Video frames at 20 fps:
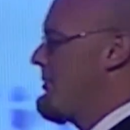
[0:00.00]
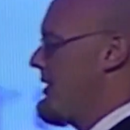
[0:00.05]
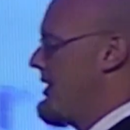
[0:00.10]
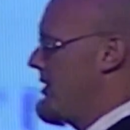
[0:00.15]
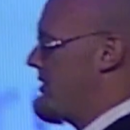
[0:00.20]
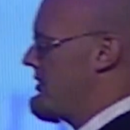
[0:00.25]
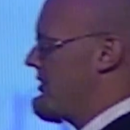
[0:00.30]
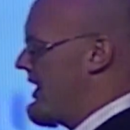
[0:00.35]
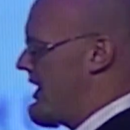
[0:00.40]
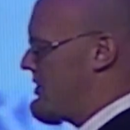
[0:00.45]

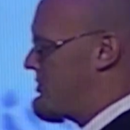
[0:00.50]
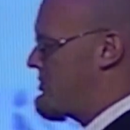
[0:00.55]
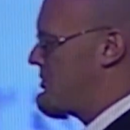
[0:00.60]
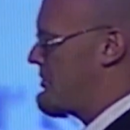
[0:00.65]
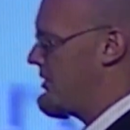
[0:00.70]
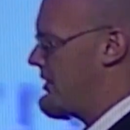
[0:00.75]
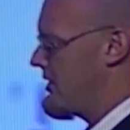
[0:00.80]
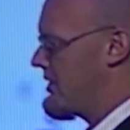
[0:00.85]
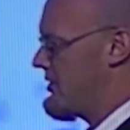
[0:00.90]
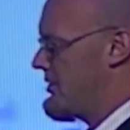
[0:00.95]
naturally
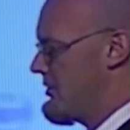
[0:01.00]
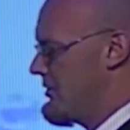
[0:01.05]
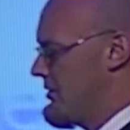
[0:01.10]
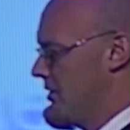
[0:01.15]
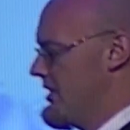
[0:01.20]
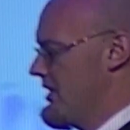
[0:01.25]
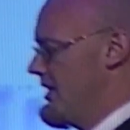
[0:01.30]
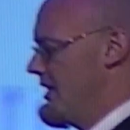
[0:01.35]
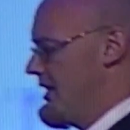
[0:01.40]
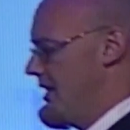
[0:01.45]
occurring
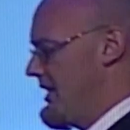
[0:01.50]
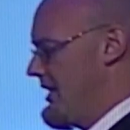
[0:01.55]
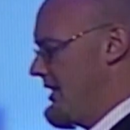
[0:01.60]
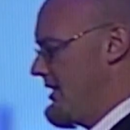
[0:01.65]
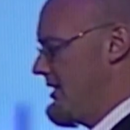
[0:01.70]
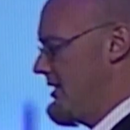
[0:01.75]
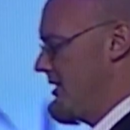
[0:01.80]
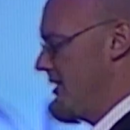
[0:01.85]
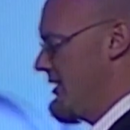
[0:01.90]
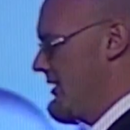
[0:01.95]
in,
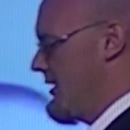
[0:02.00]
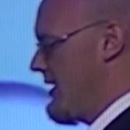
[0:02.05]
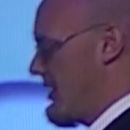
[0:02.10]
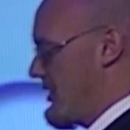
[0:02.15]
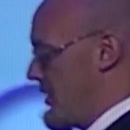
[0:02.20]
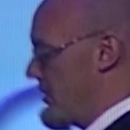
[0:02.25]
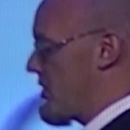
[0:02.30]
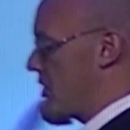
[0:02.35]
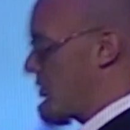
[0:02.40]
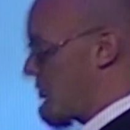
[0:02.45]
another
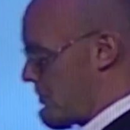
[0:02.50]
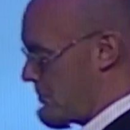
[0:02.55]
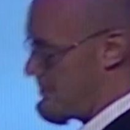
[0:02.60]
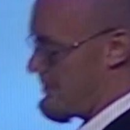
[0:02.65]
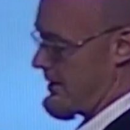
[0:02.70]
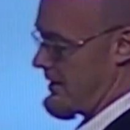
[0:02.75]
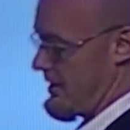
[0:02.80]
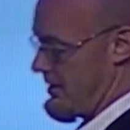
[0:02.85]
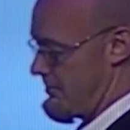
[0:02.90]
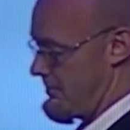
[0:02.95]
group of
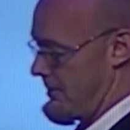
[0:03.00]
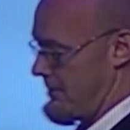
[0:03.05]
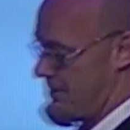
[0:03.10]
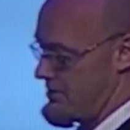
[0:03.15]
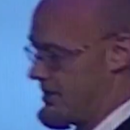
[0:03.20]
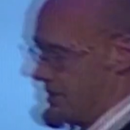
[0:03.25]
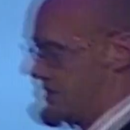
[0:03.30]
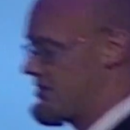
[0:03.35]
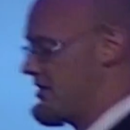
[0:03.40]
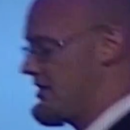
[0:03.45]
compounds
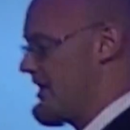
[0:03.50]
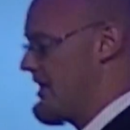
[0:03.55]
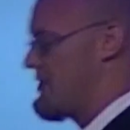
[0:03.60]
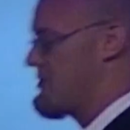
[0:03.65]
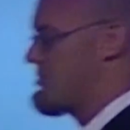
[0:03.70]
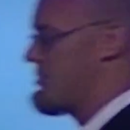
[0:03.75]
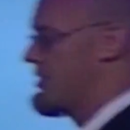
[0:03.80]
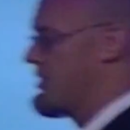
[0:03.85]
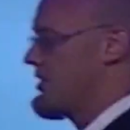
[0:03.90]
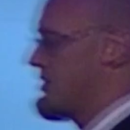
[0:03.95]
actually naturally
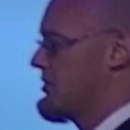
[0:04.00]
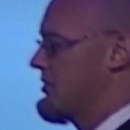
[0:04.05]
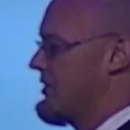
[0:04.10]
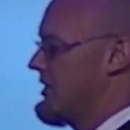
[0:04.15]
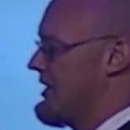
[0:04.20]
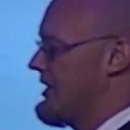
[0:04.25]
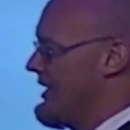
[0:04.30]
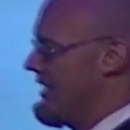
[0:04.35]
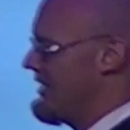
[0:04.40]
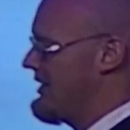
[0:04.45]
occurring
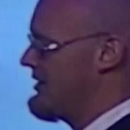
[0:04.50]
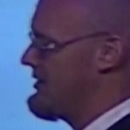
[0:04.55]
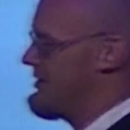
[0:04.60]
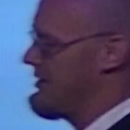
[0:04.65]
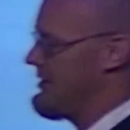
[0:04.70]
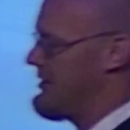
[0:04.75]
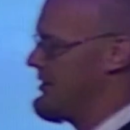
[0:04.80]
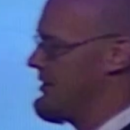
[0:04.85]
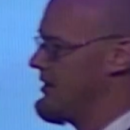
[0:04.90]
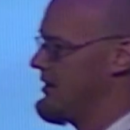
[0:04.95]
in
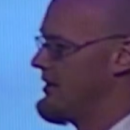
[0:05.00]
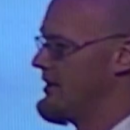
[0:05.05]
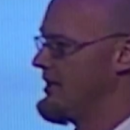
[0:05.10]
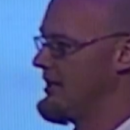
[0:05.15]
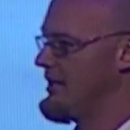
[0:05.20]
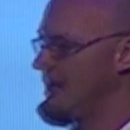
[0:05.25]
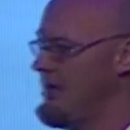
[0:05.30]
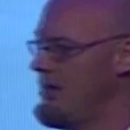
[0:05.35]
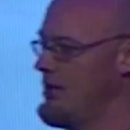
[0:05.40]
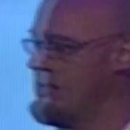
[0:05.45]

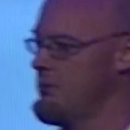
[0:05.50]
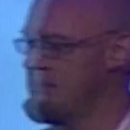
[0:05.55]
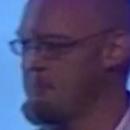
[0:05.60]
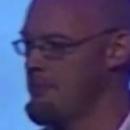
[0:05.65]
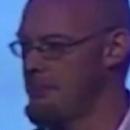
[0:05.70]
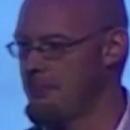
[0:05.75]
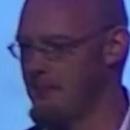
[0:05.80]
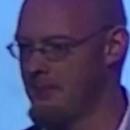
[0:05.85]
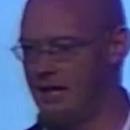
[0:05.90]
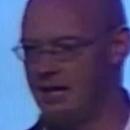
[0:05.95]
kelp
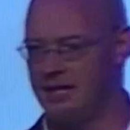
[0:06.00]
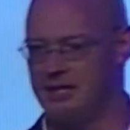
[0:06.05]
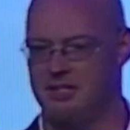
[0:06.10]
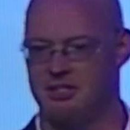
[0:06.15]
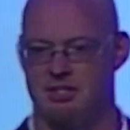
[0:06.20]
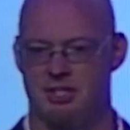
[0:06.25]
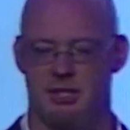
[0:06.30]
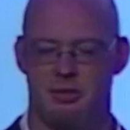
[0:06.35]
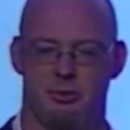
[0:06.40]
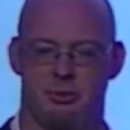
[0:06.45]
and
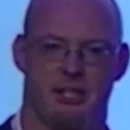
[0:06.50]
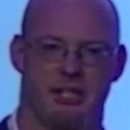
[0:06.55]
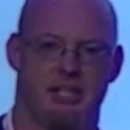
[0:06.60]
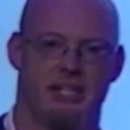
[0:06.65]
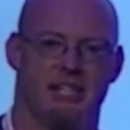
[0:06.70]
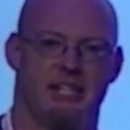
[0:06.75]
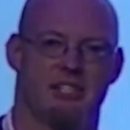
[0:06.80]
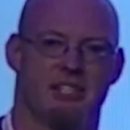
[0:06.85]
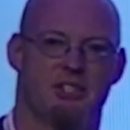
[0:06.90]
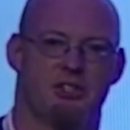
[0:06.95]
seaweed
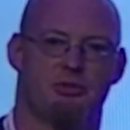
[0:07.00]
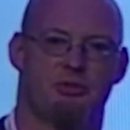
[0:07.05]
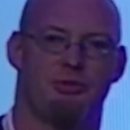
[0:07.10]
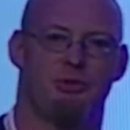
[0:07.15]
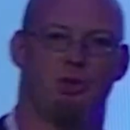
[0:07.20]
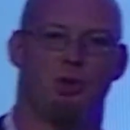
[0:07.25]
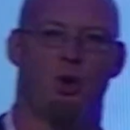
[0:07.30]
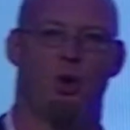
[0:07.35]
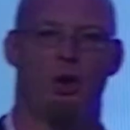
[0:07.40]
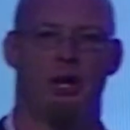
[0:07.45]
is
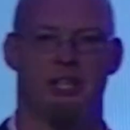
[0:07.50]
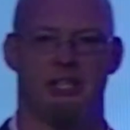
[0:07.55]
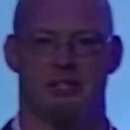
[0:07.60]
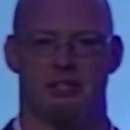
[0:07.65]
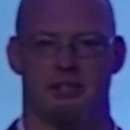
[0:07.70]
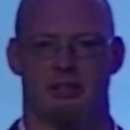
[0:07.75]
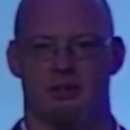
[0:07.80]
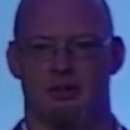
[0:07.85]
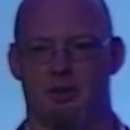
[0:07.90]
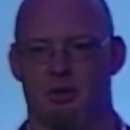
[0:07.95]
fucoidin
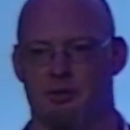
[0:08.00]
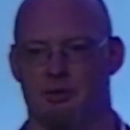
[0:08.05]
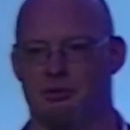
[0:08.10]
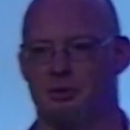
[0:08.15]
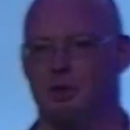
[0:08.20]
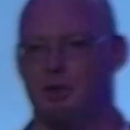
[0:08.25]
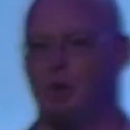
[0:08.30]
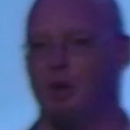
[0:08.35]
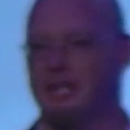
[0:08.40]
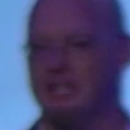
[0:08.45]
or
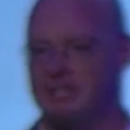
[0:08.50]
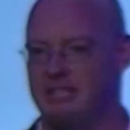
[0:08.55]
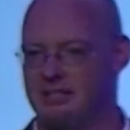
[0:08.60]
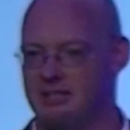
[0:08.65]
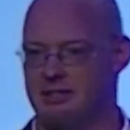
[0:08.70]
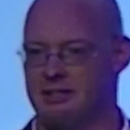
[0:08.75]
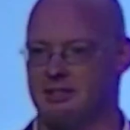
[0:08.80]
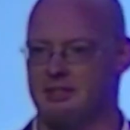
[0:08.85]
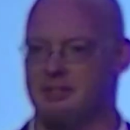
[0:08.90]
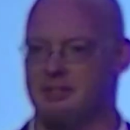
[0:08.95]
fucoidins.